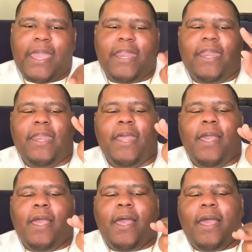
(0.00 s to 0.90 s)
and
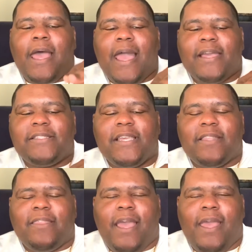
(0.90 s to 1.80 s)
I could
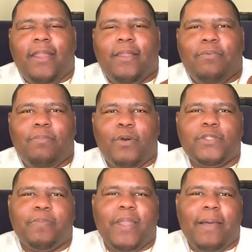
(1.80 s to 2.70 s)
take that,
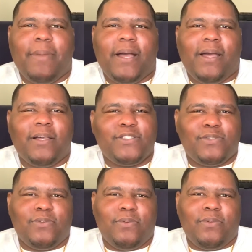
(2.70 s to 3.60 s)
multiply my
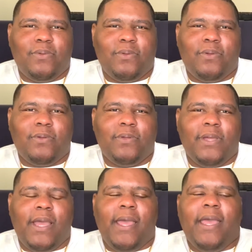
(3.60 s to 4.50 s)
hustle,
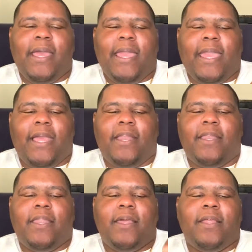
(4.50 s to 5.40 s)
and